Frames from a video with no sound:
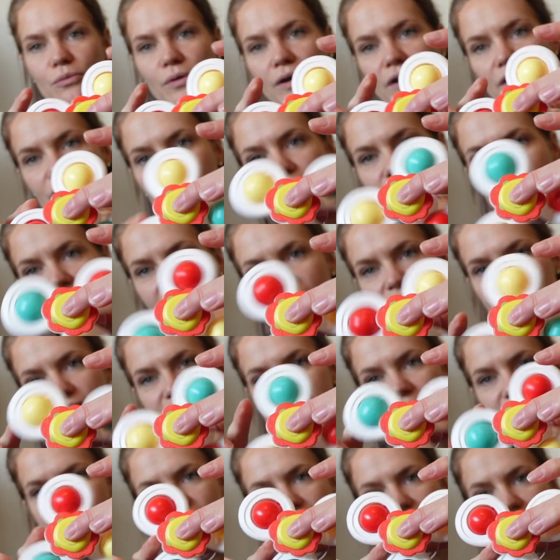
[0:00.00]
one of
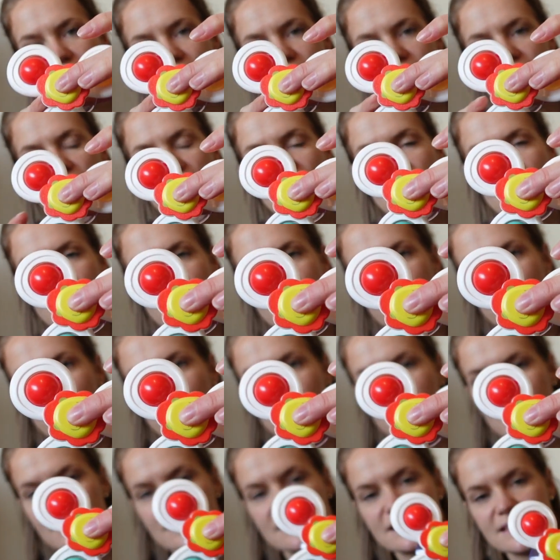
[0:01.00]
these things that we
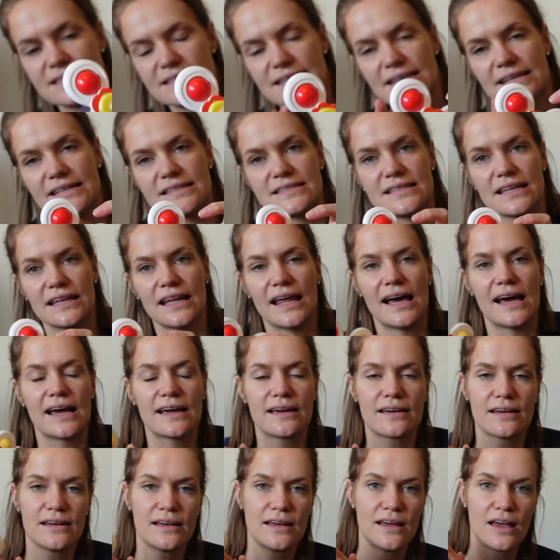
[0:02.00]
can stick to
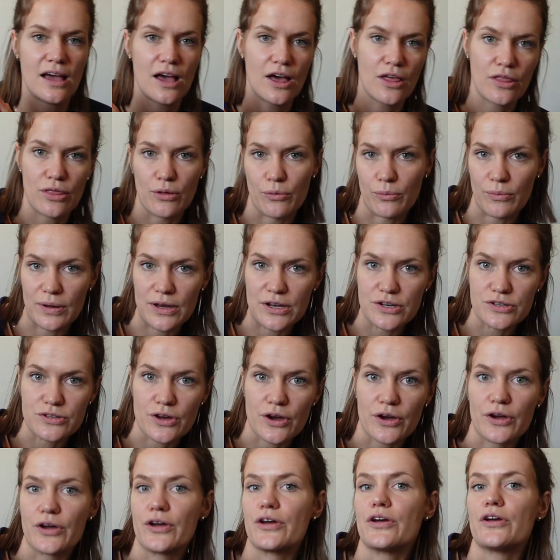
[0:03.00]
like the
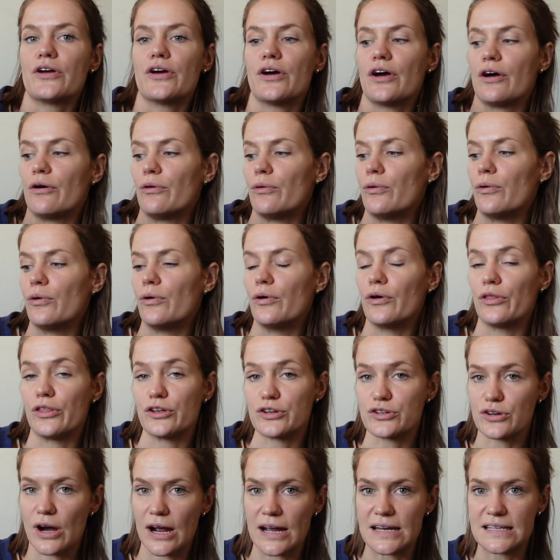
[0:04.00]
window or the
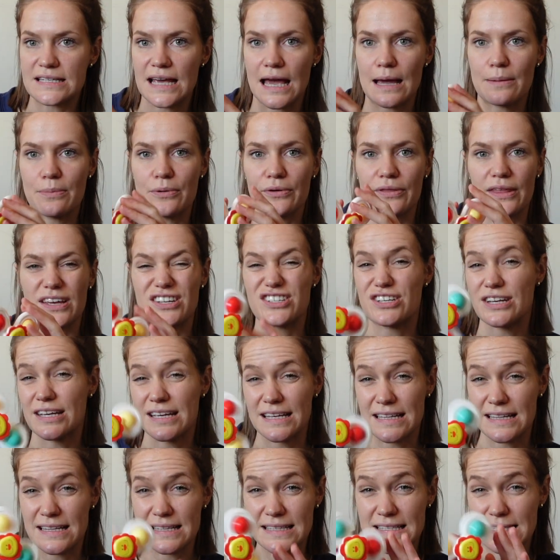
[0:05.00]
tray table that she can
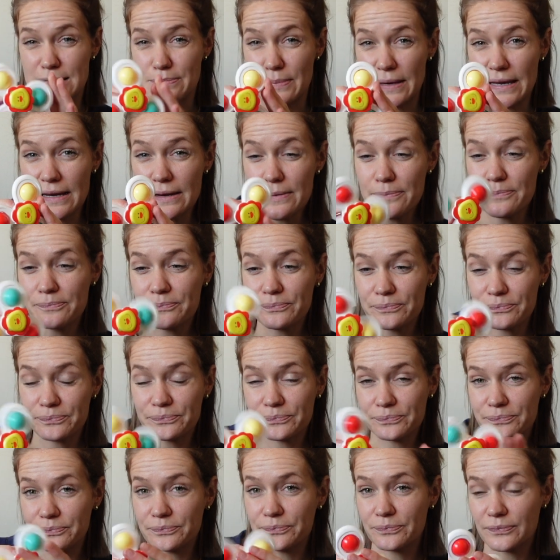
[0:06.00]
spin.
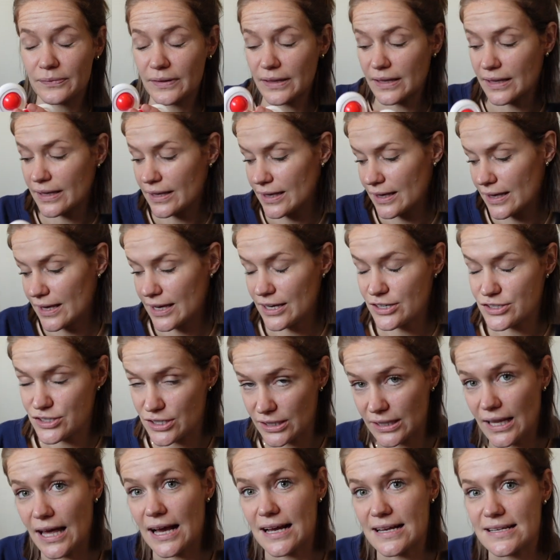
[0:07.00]
She
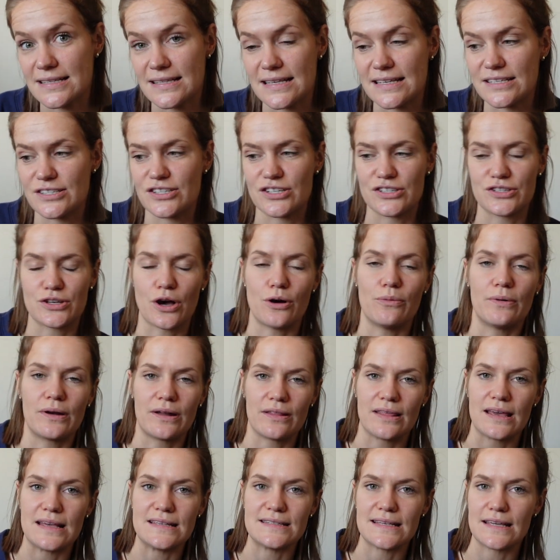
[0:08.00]
likes this. She's got one of
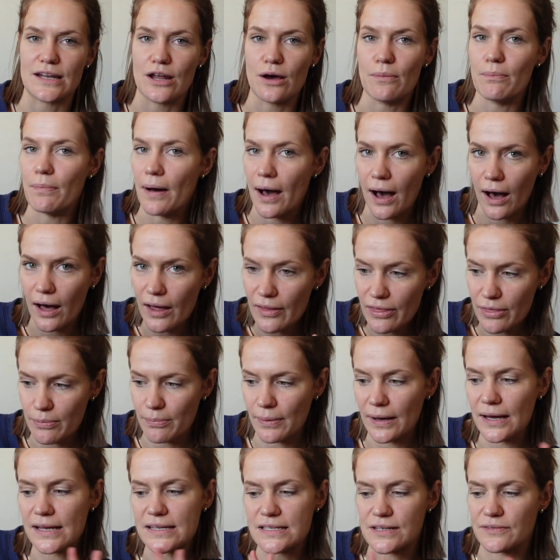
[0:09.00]
these in her bath,
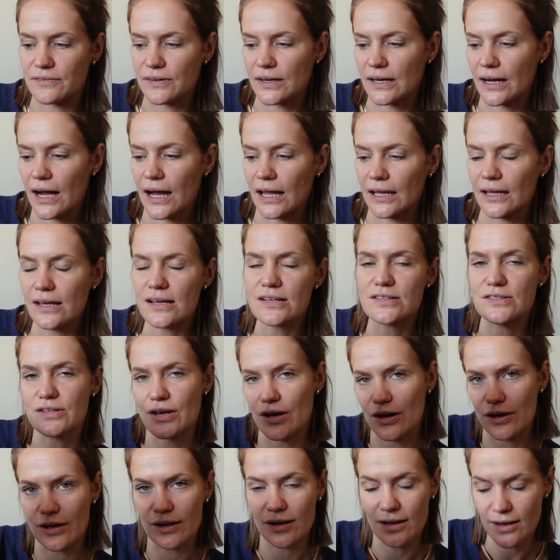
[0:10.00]
but a different color. So
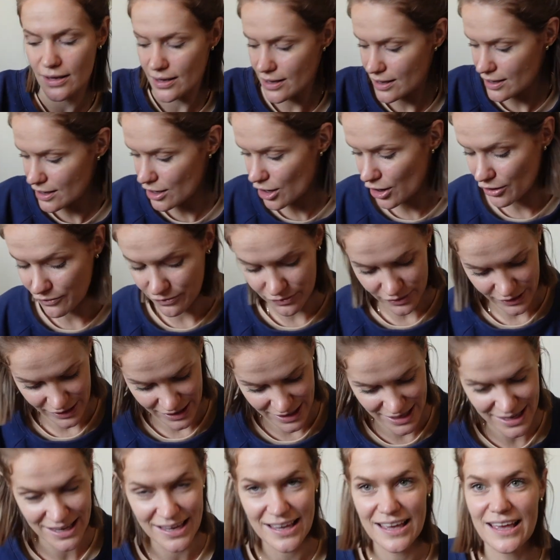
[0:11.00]

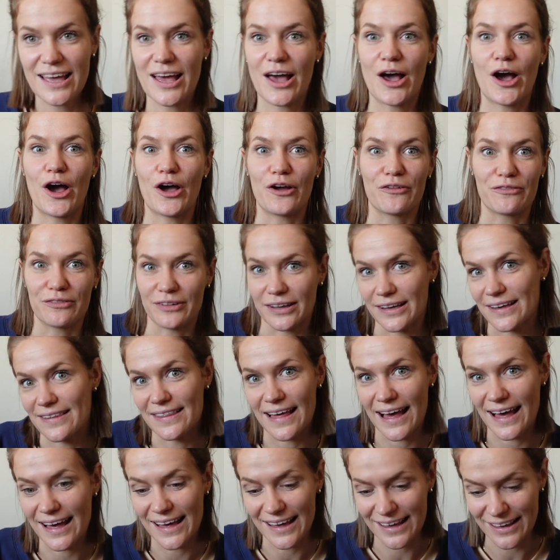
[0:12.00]
hopefully
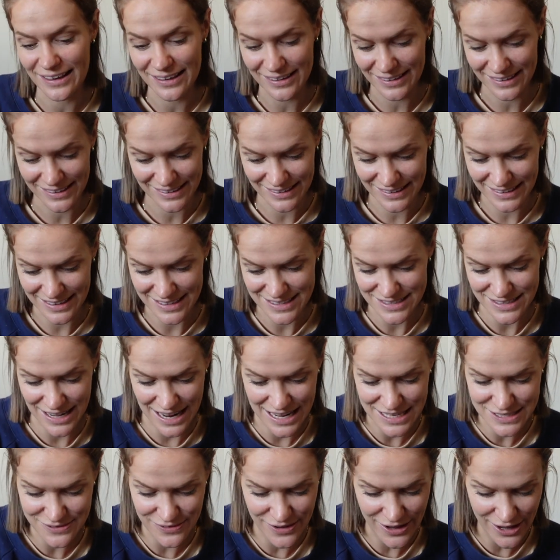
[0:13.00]
that is nice for